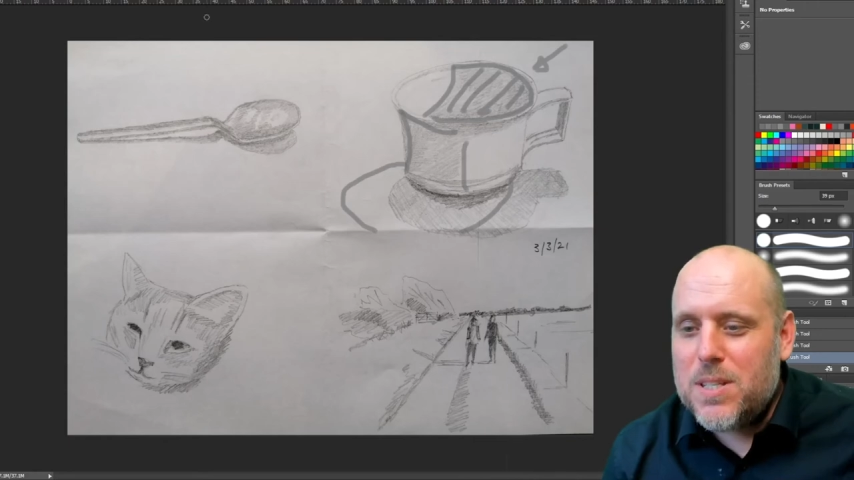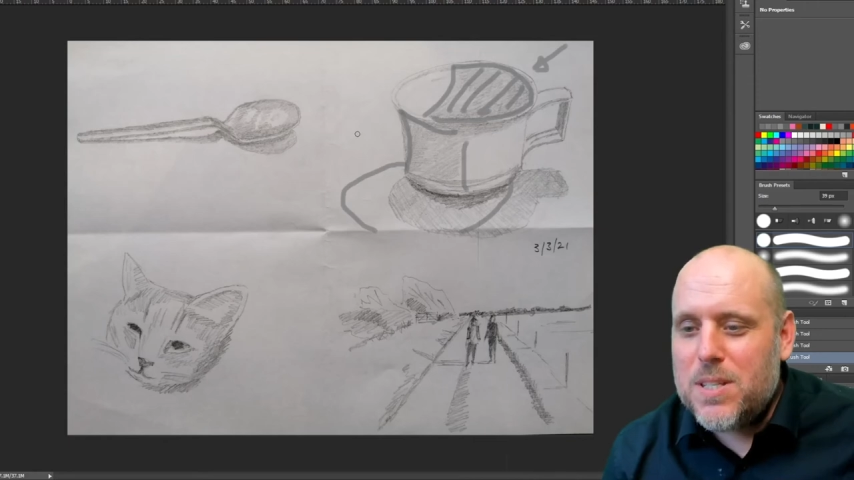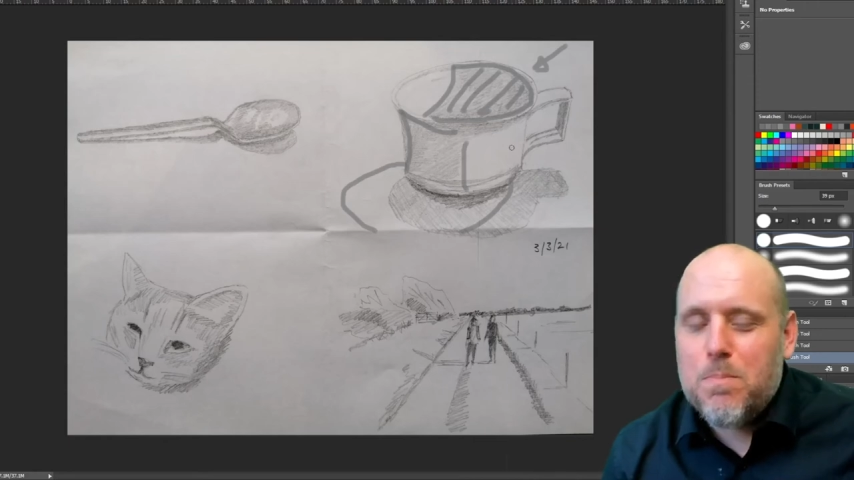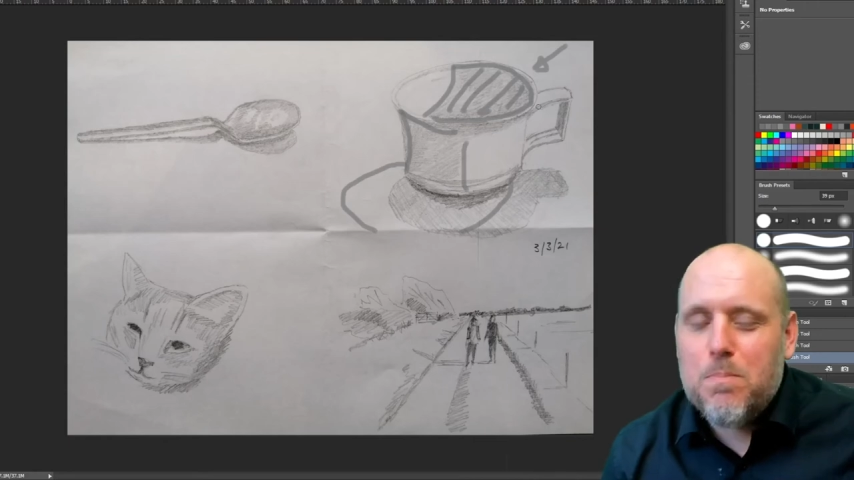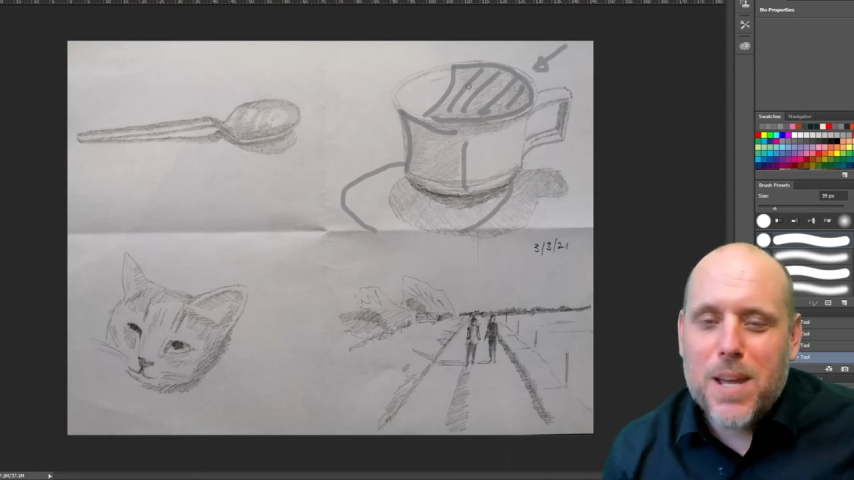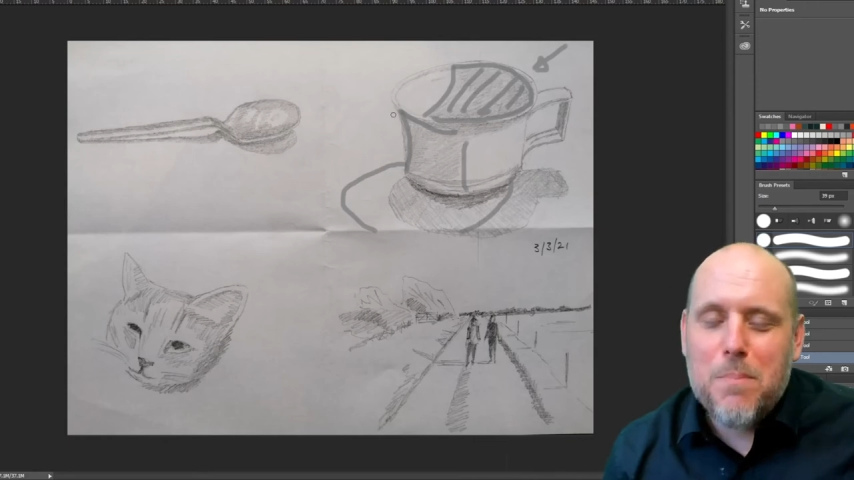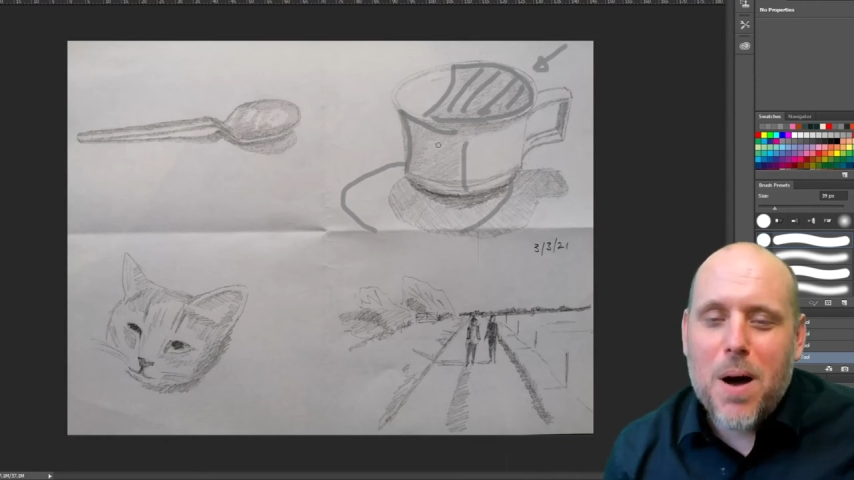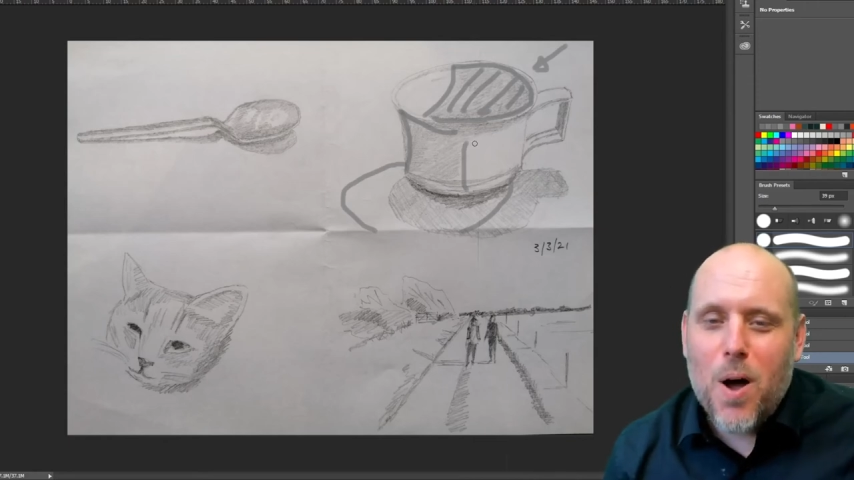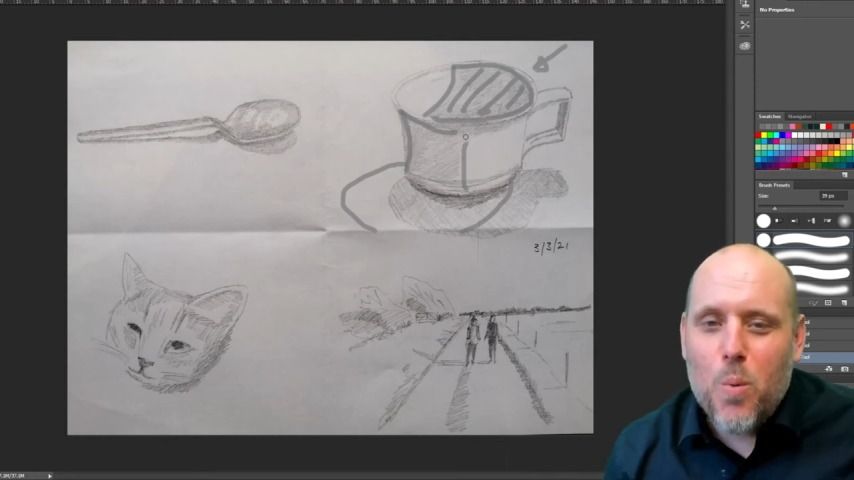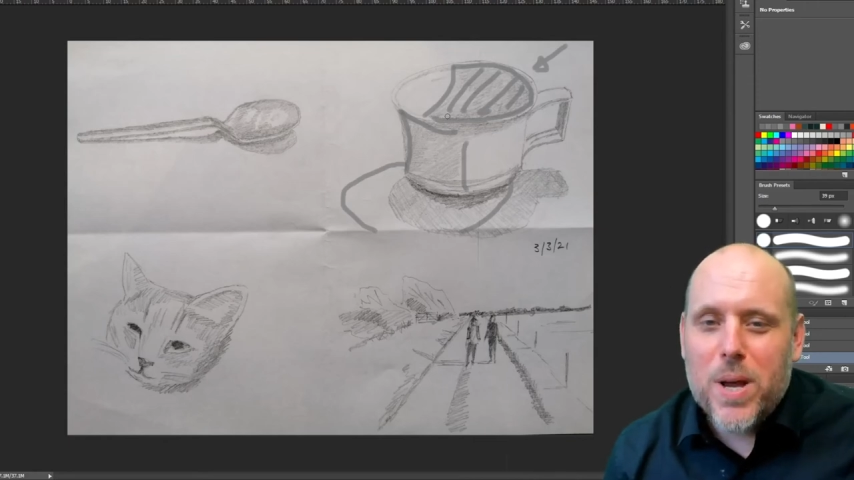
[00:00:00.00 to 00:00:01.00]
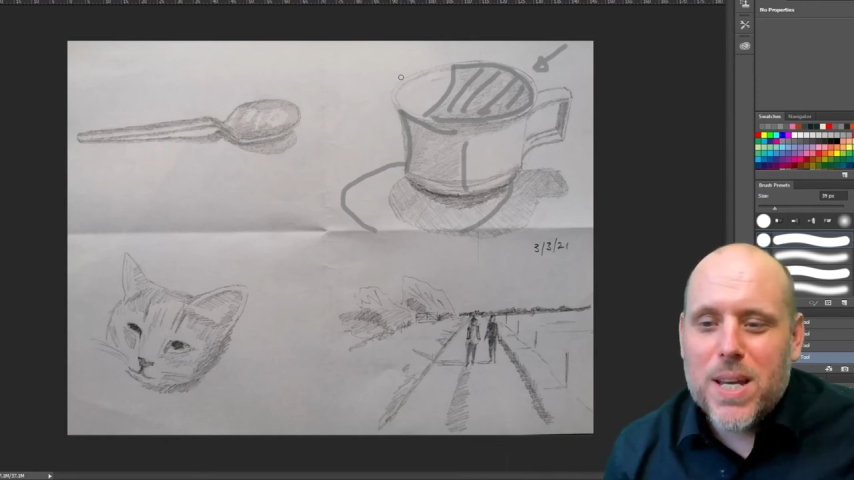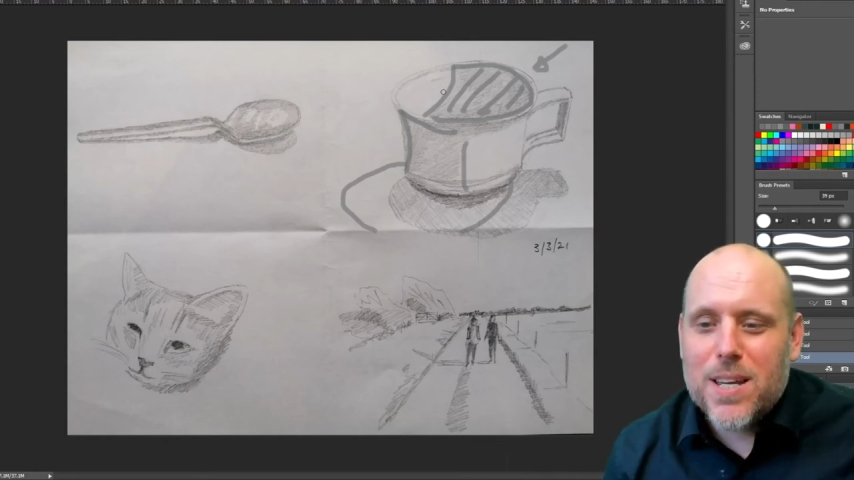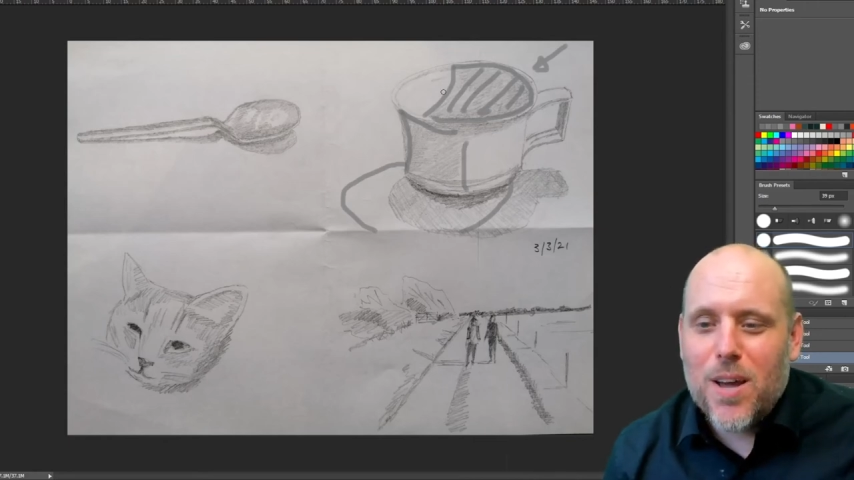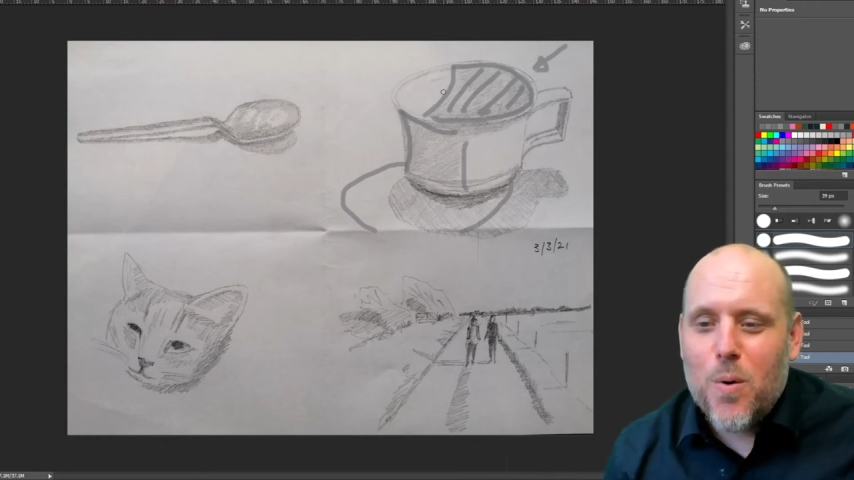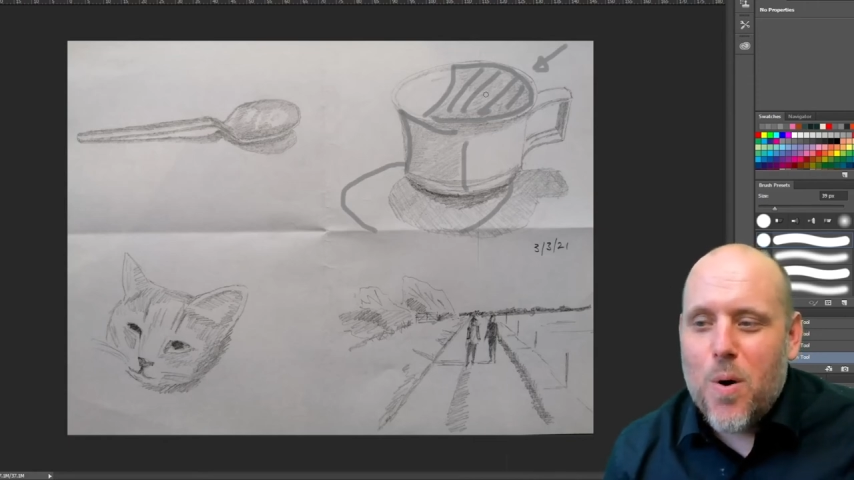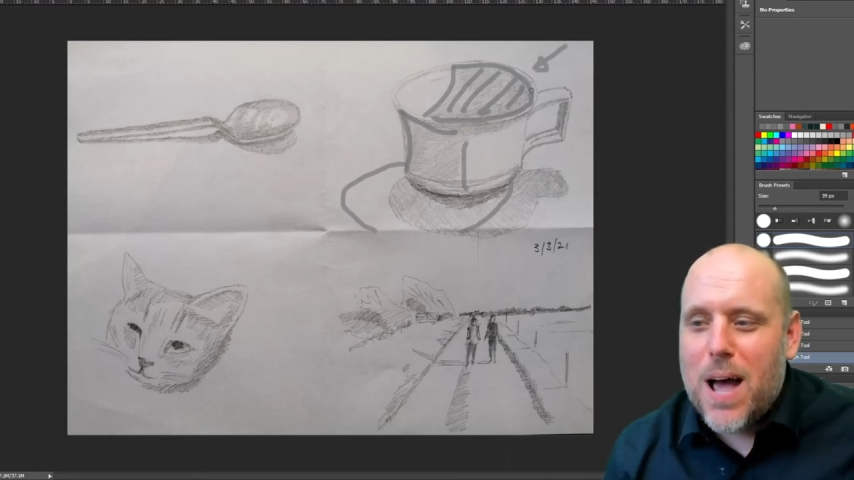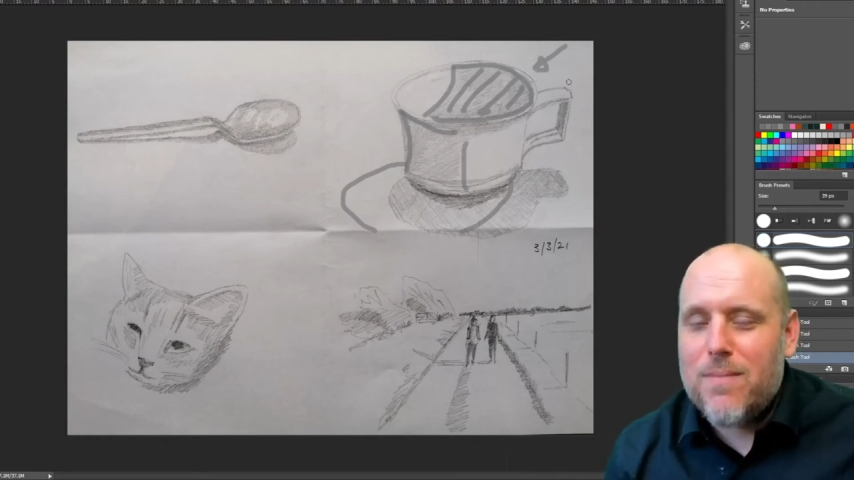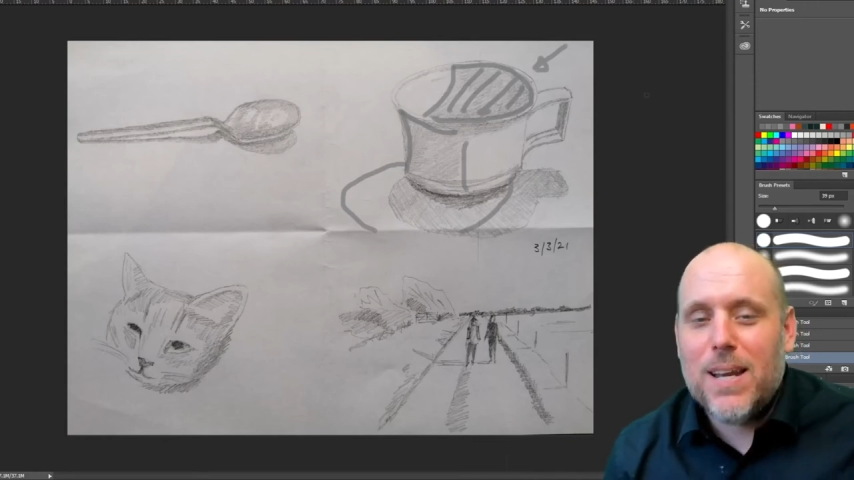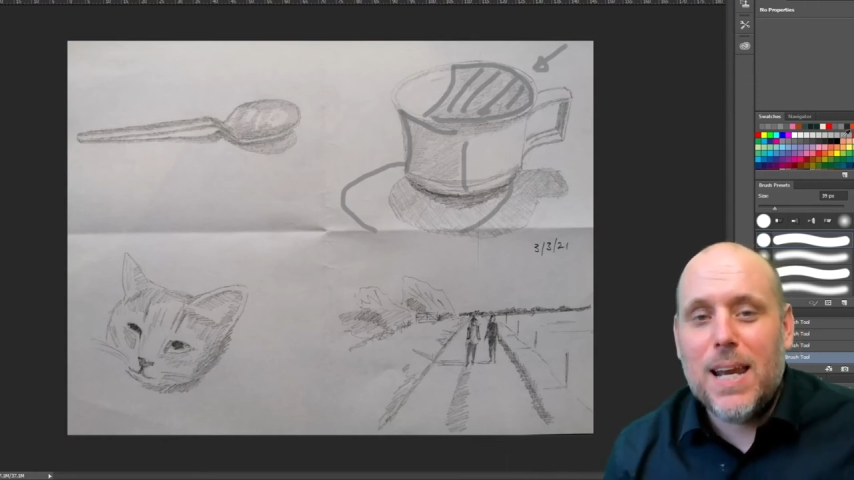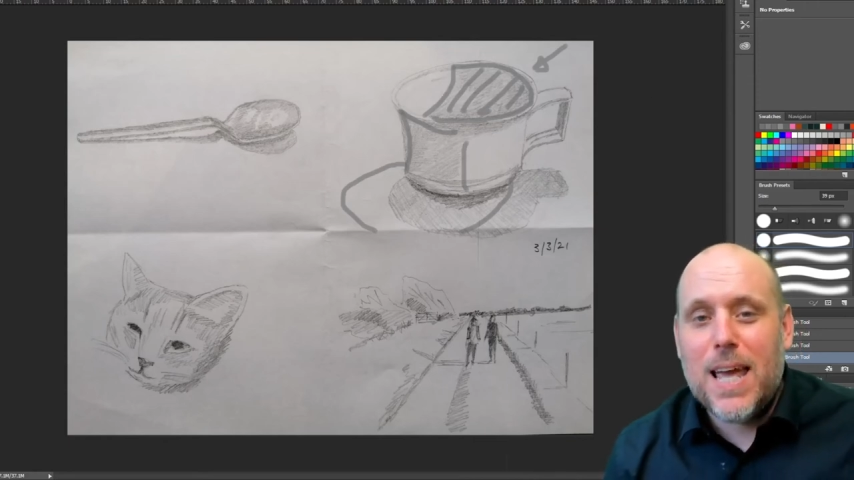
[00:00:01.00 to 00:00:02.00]
putting it by a window or
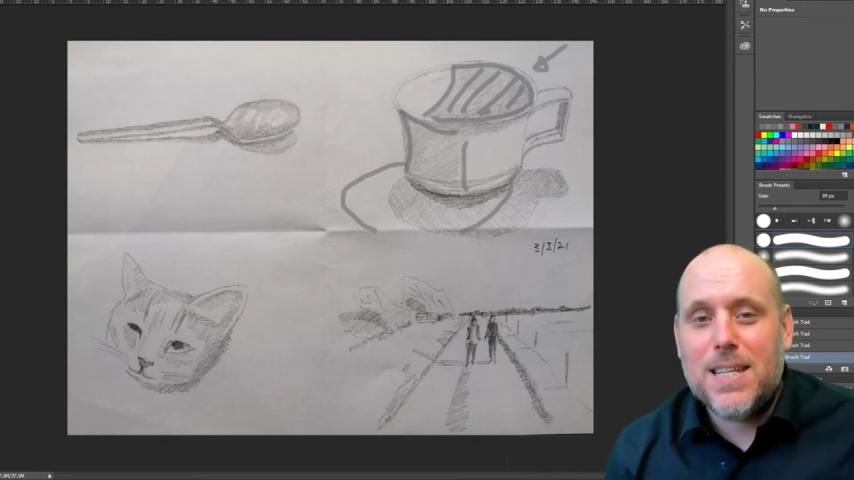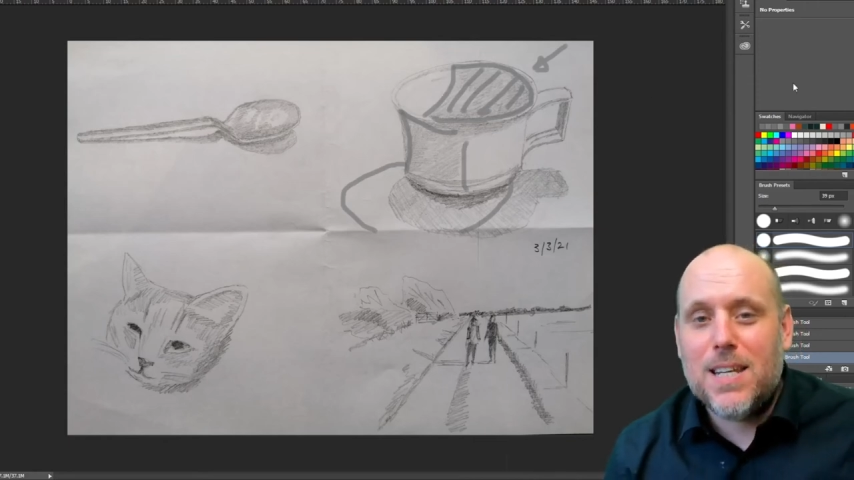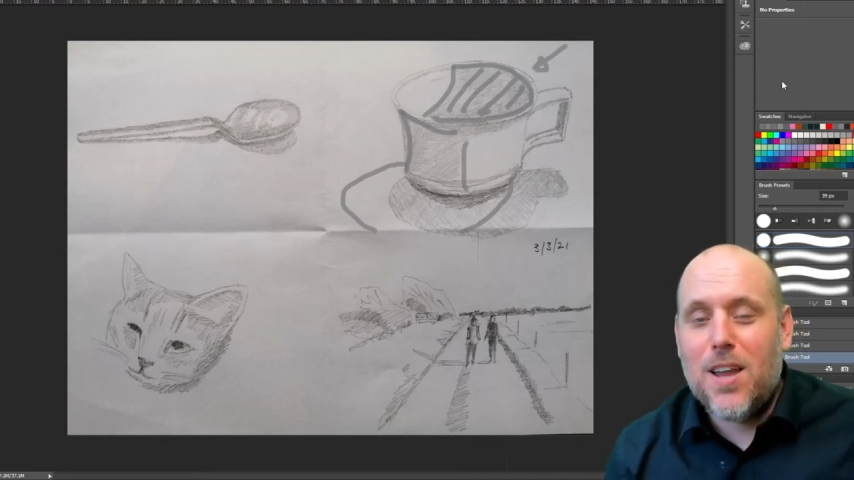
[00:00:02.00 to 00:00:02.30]
having less